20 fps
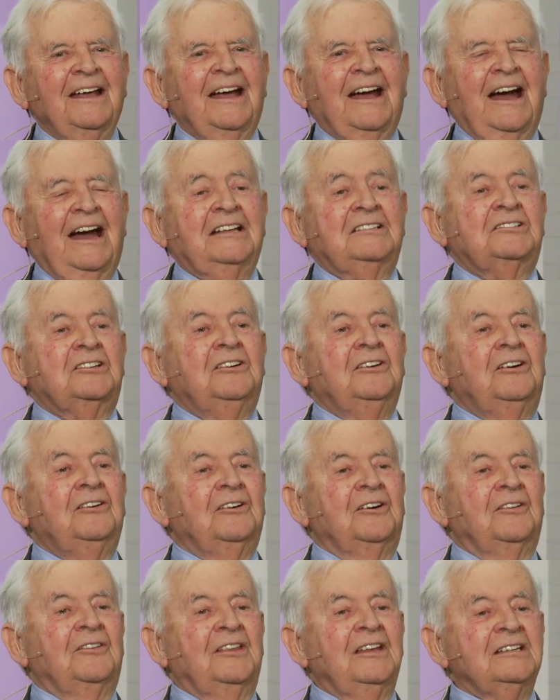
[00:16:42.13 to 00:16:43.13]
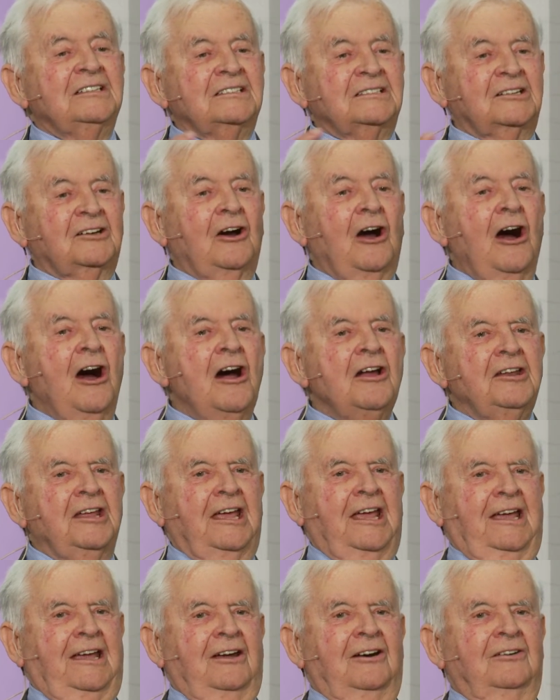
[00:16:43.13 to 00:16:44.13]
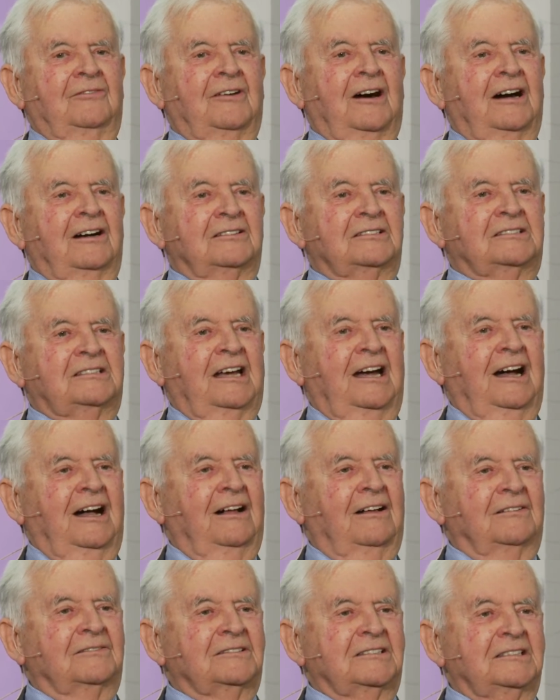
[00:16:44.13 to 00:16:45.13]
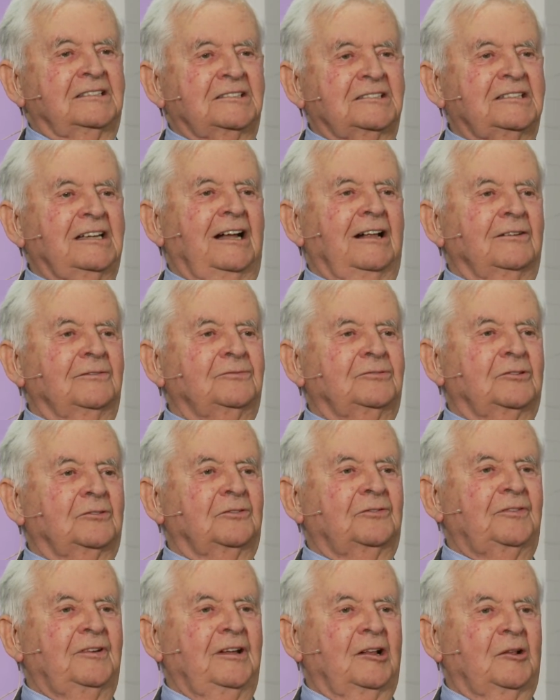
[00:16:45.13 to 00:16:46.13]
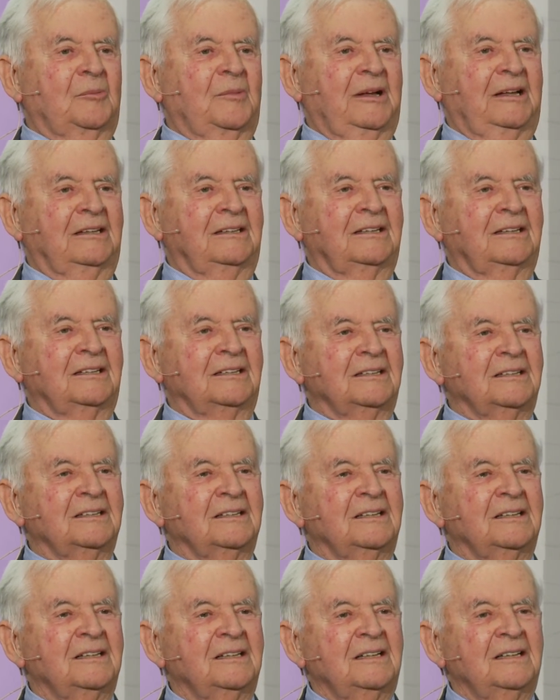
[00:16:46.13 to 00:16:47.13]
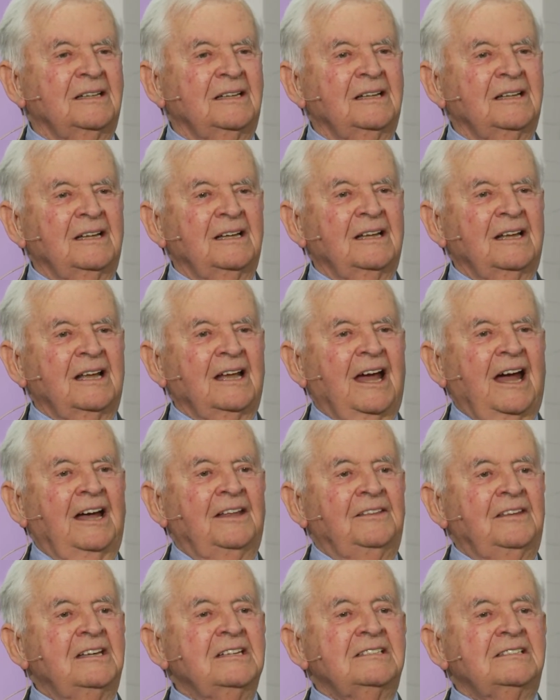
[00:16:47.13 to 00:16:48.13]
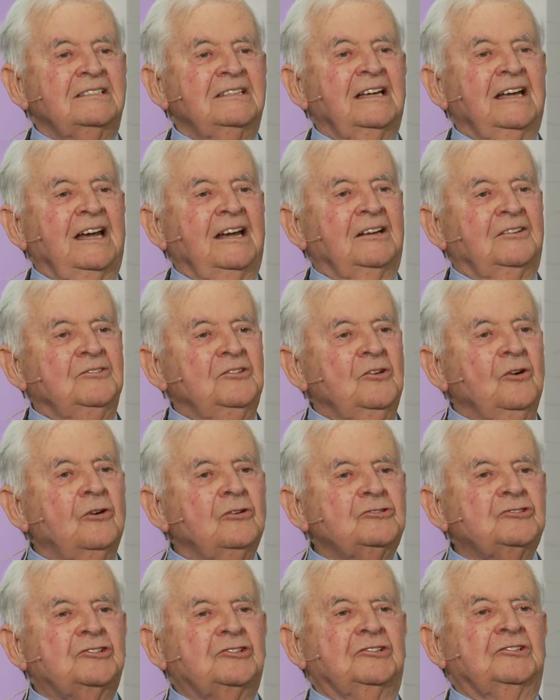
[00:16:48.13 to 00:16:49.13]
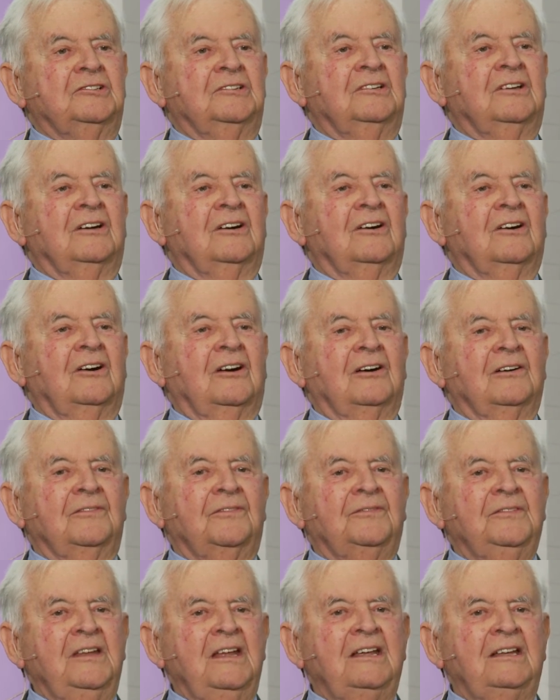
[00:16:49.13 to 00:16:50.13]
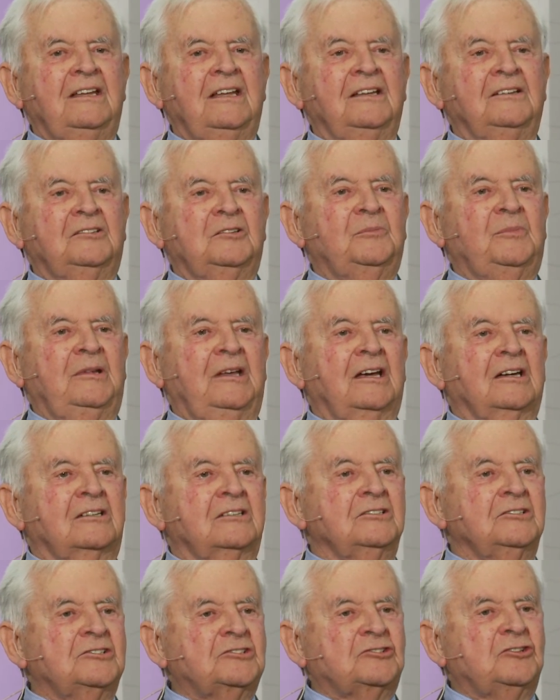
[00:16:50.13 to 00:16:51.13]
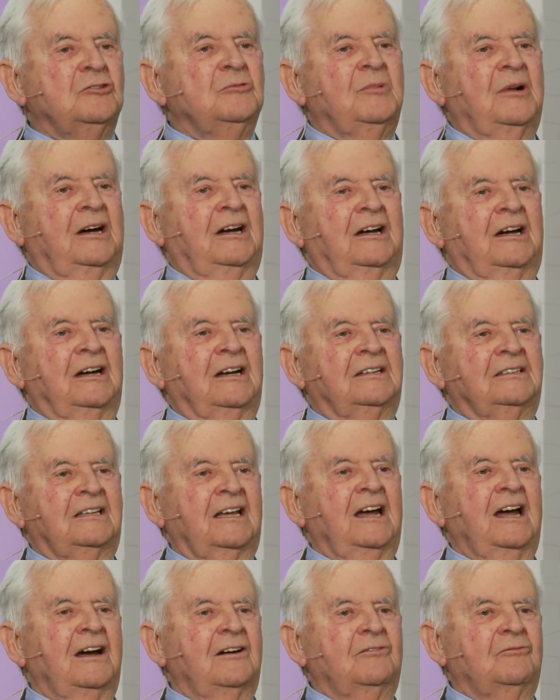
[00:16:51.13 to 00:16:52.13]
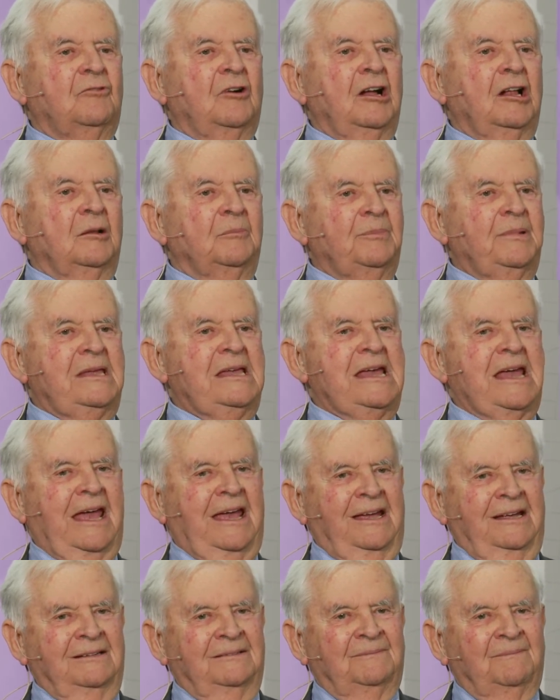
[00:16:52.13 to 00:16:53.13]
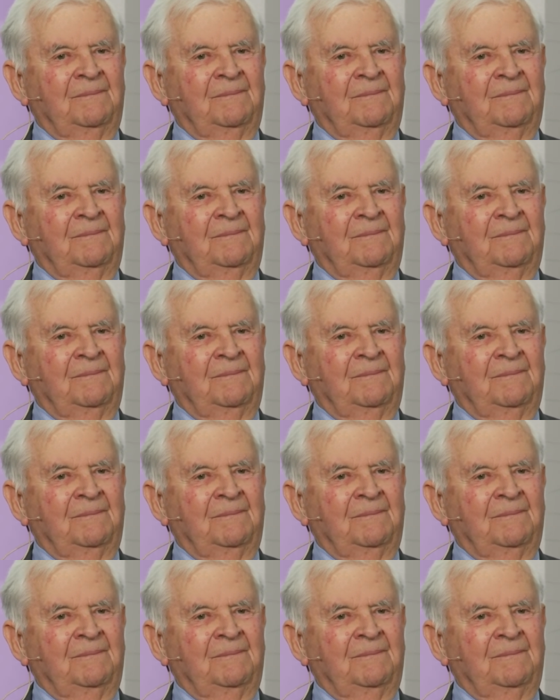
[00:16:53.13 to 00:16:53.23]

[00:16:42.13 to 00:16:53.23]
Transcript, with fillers: And so this conning of ourselves and self-fulfillment, and this notion of needing to be a consumer to have well-being,